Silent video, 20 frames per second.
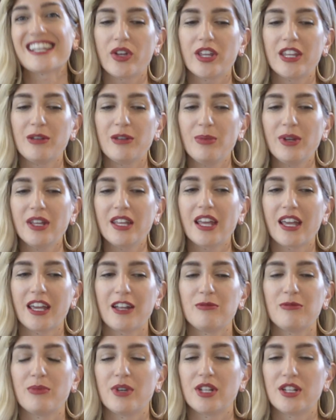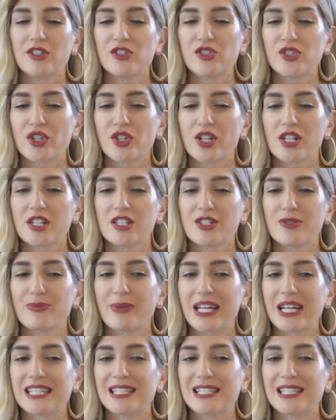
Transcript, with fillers: He began ministering to my